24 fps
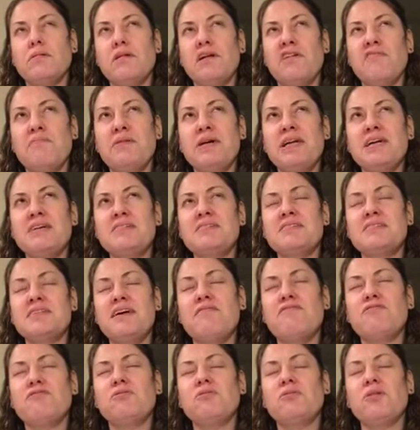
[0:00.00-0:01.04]
been asked
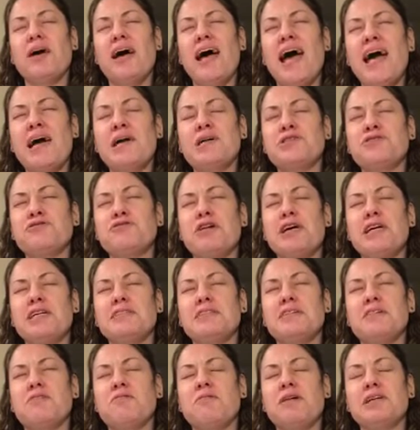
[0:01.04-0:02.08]
several
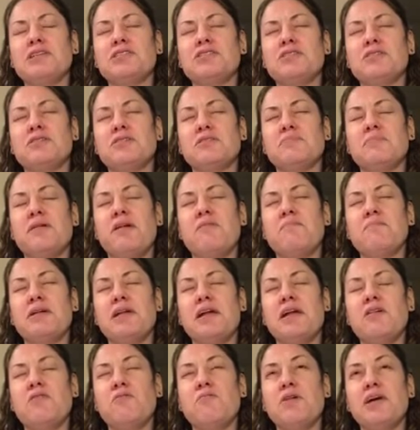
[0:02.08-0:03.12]
X-rated questions about being
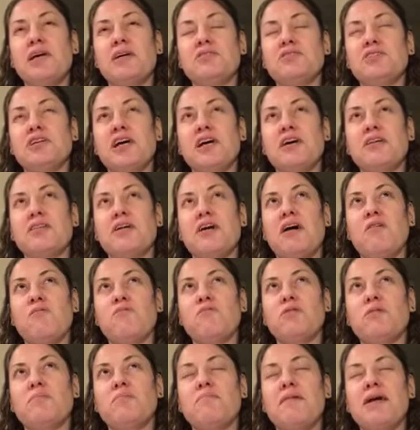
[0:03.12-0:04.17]
in a wheelchair that I
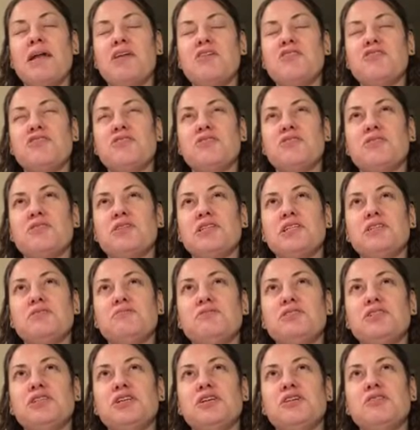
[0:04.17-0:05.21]
wouldn't mention on
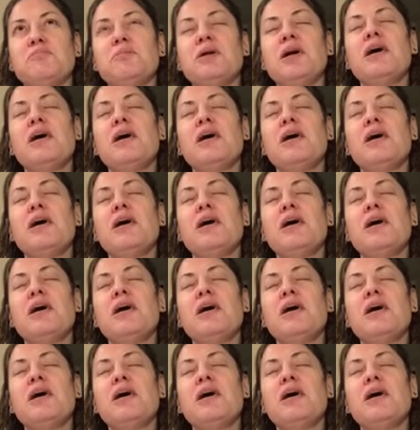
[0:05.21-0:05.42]
YouTube.